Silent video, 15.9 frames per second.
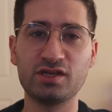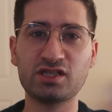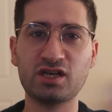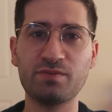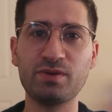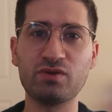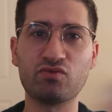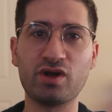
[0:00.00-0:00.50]
This
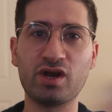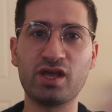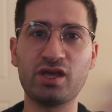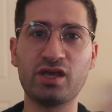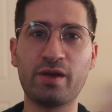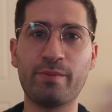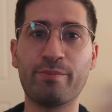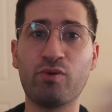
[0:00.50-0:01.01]
can be
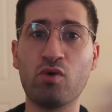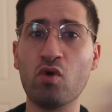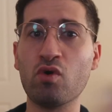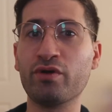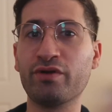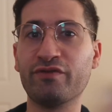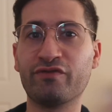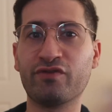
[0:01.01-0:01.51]
really
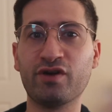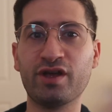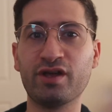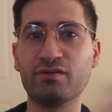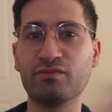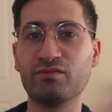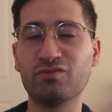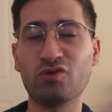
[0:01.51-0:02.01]
important for
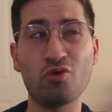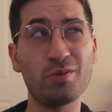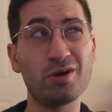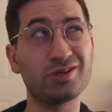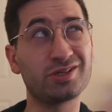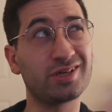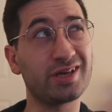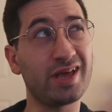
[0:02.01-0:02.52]

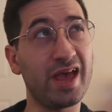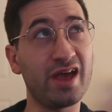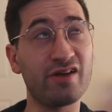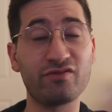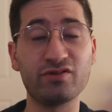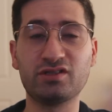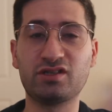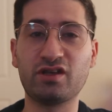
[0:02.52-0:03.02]
almost
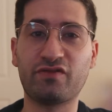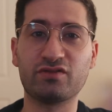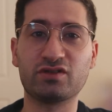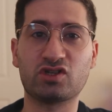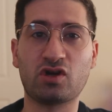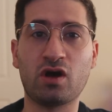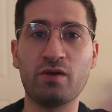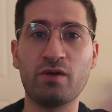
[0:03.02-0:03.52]
every
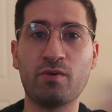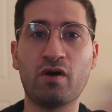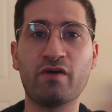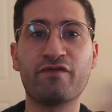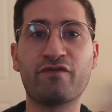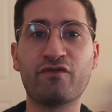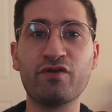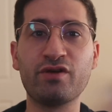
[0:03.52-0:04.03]
different type
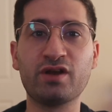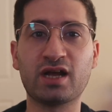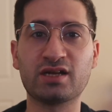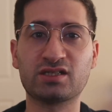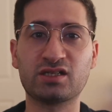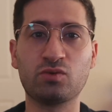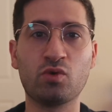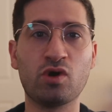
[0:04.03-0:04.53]
of
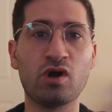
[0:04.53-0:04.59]
freelancing